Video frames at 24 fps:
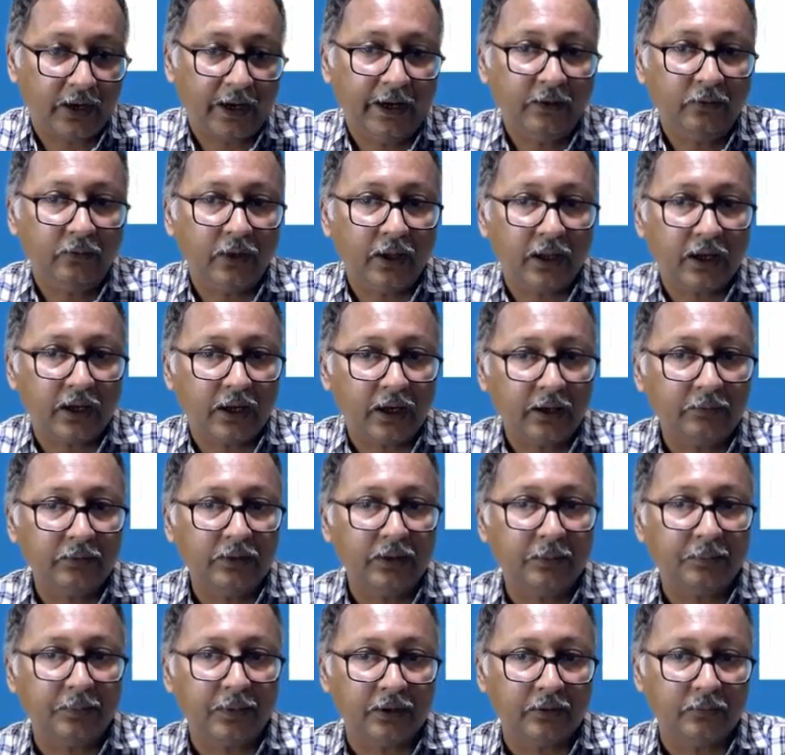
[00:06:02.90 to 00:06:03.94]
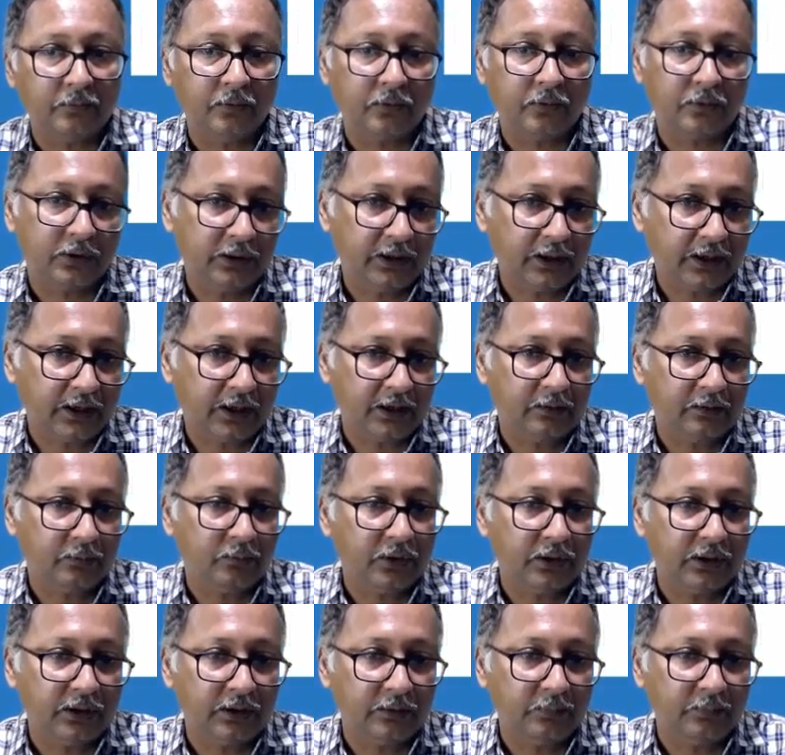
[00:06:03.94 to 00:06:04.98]
to arrive the passbook. In the cash book
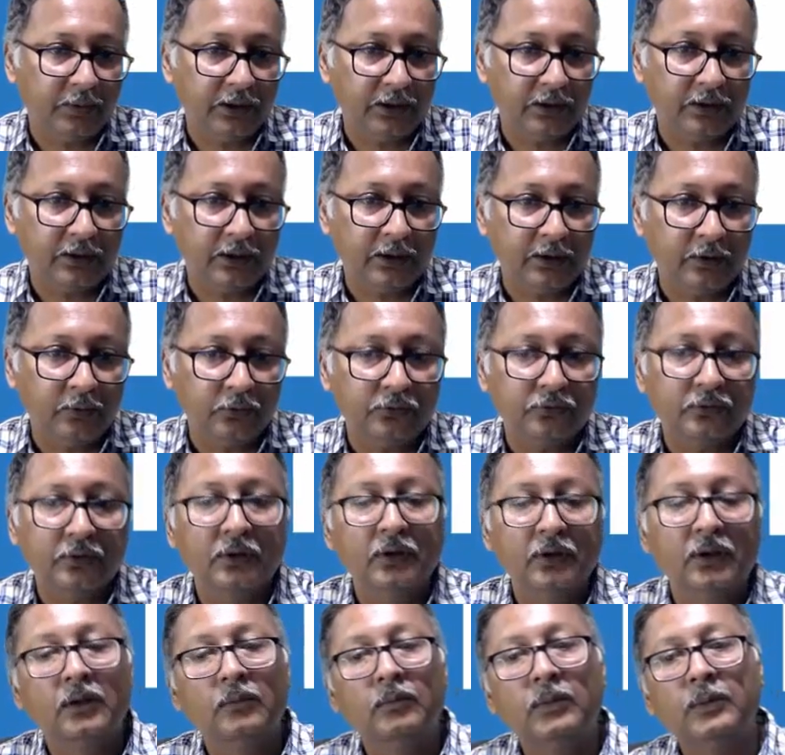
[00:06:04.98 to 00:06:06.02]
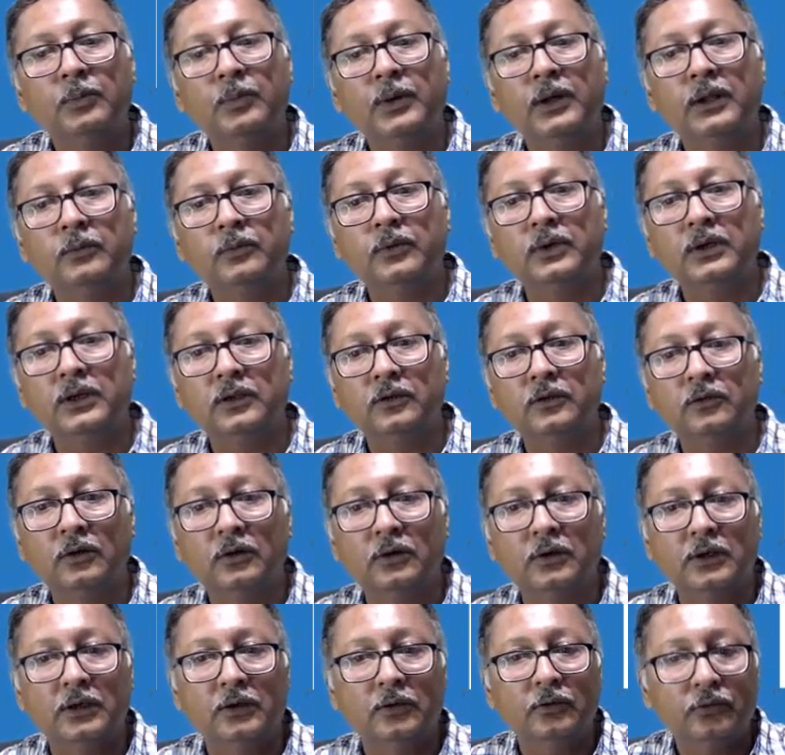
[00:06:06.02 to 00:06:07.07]
it has been reduced, but passbook it is not
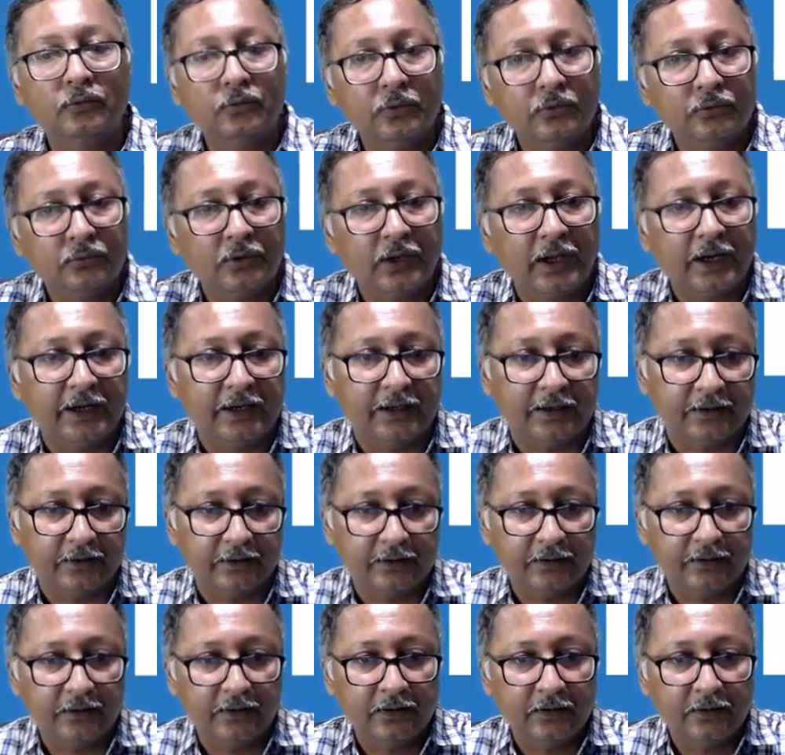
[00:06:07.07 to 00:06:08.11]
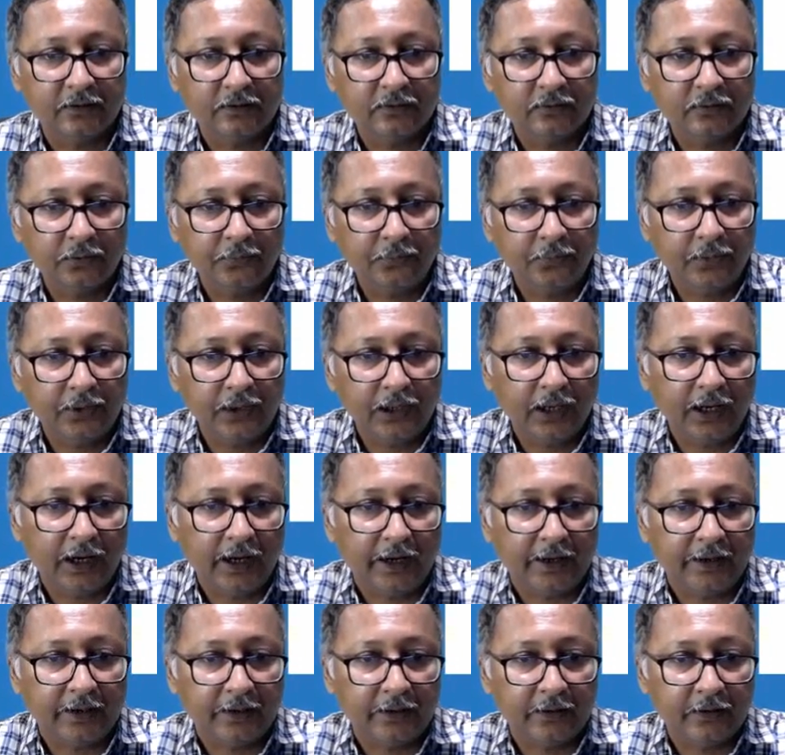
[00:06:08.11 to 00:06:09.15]
reduced. We should add it. So we'll add
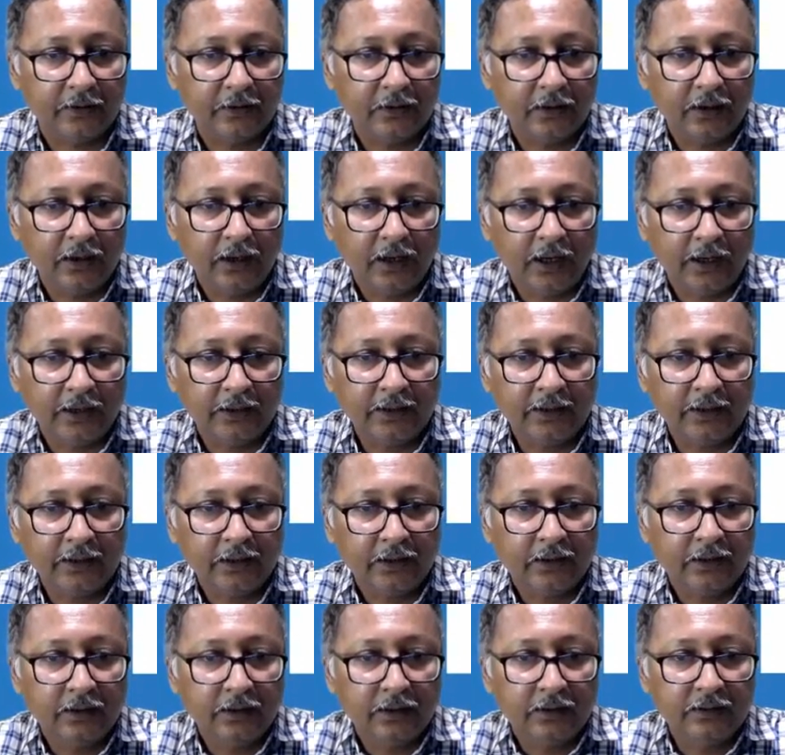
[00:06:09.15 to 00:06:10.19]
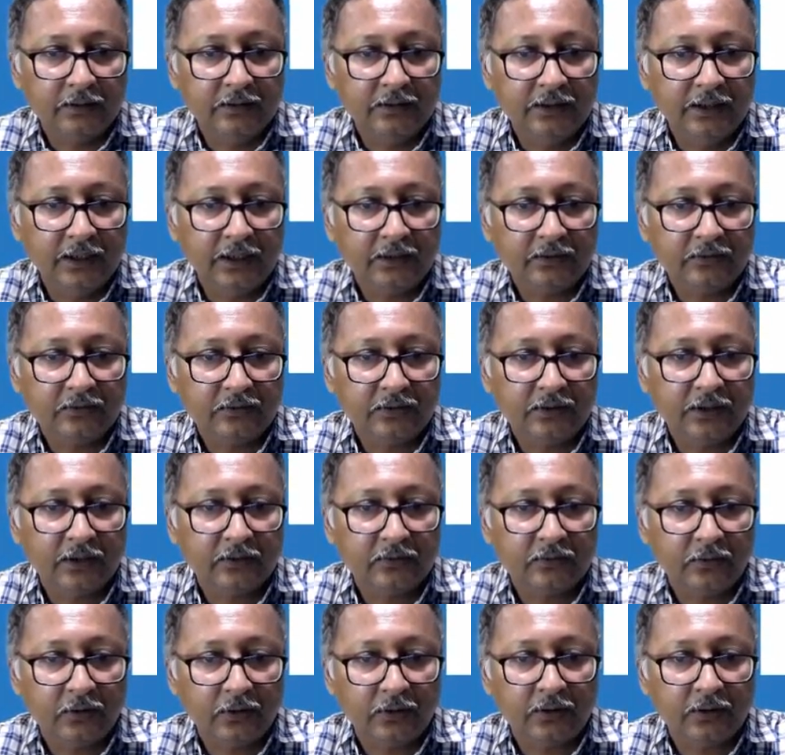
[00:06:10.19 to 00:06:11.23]
it, and then this does
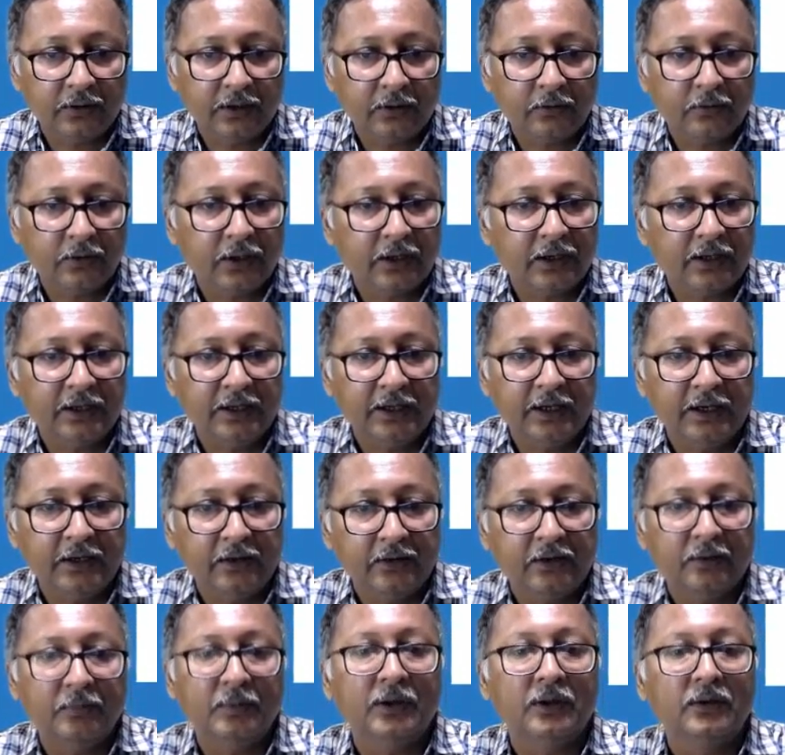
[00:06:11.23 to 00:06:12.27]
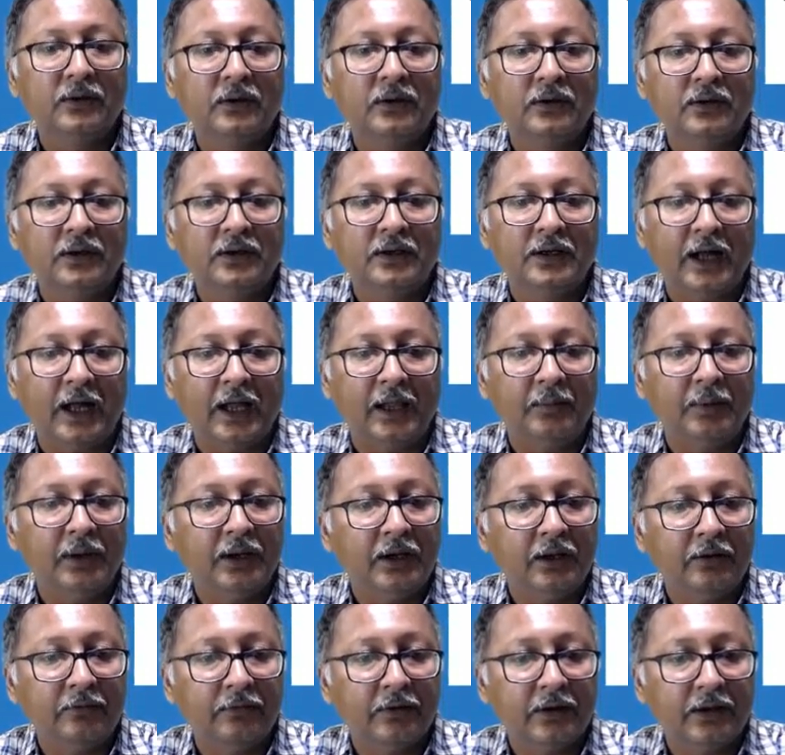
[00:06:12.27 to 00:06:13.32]
not require any entry because it's a timing
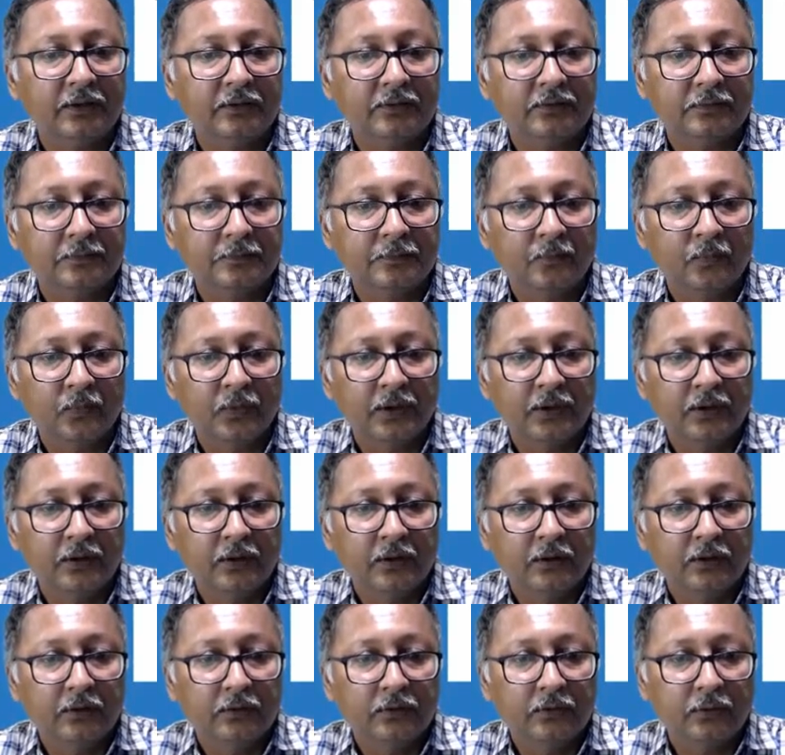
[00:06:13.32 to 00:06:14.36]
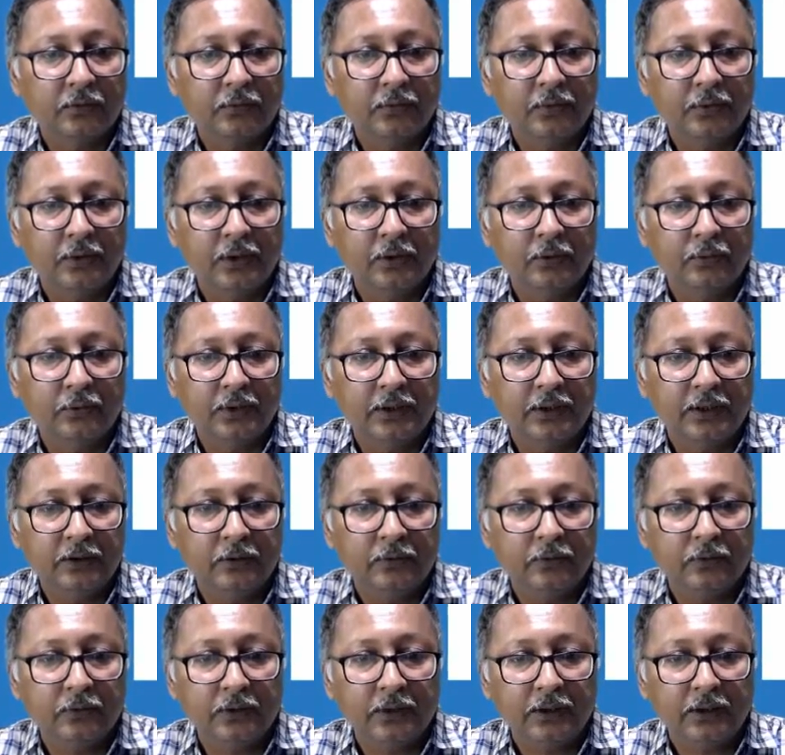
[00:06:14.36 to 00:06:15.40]
difference. So we will do it into
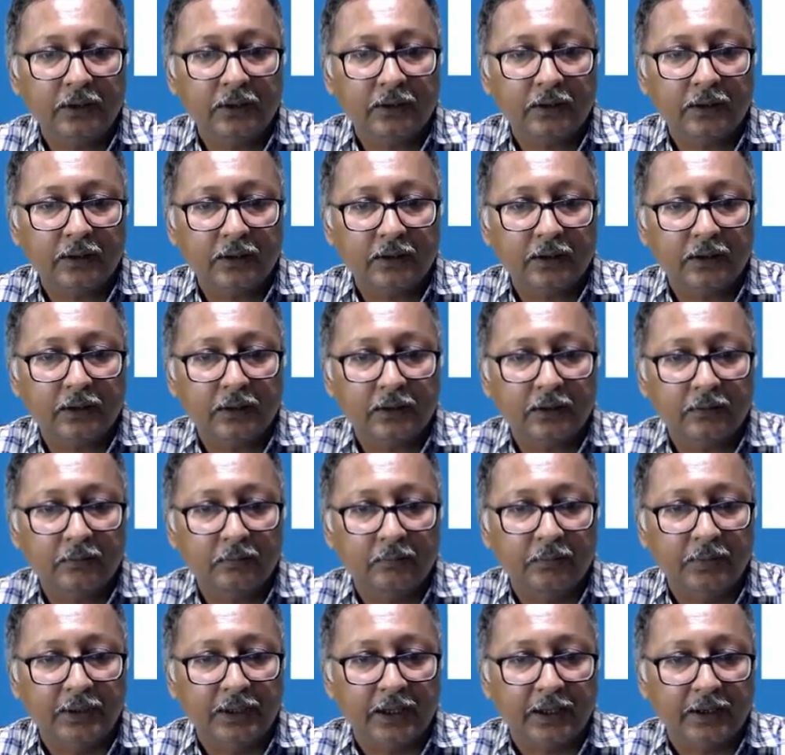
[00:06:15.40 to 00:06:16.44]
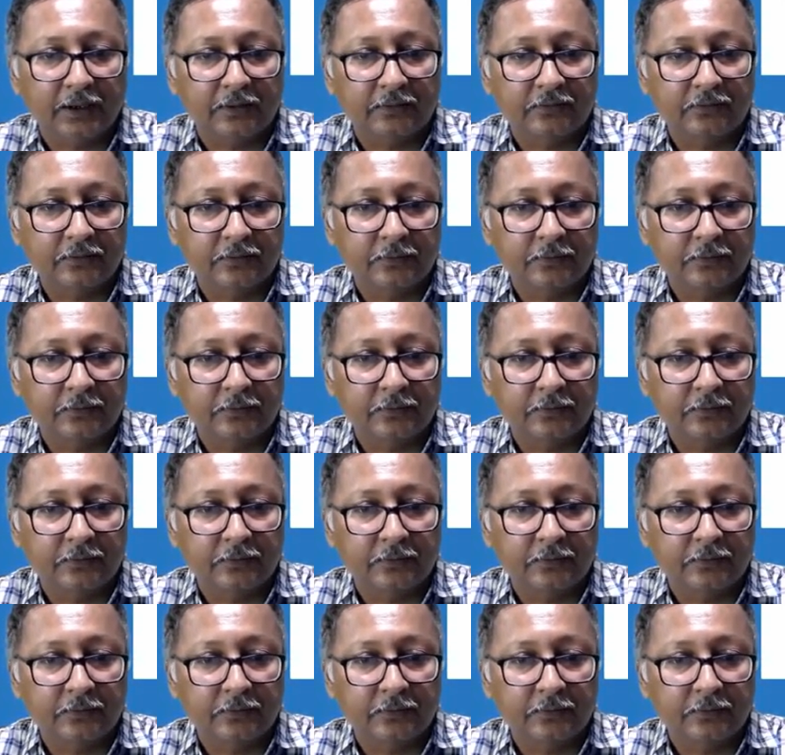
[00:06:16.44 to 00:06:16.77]
the BRS